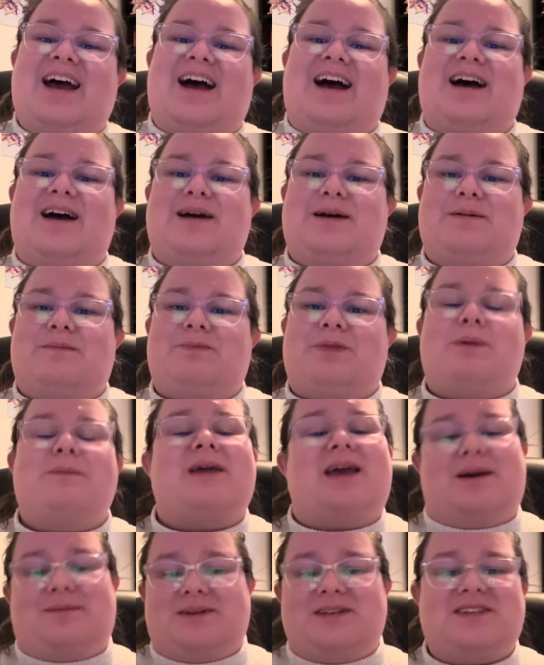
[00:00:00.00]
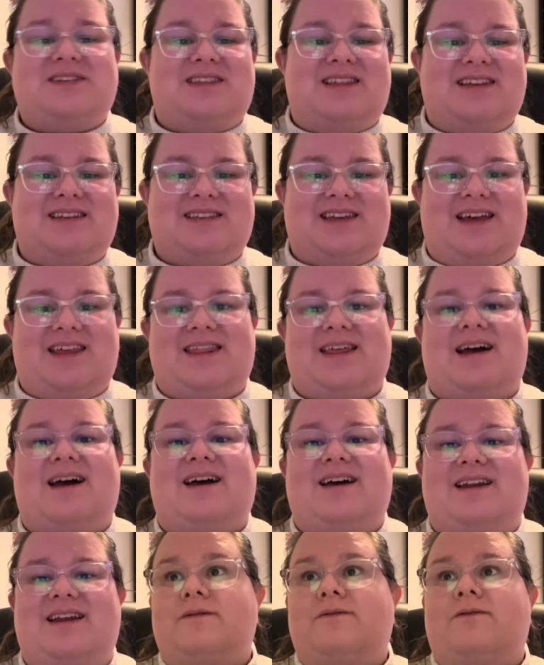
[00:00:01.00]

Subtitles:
But yeah, but just things like that.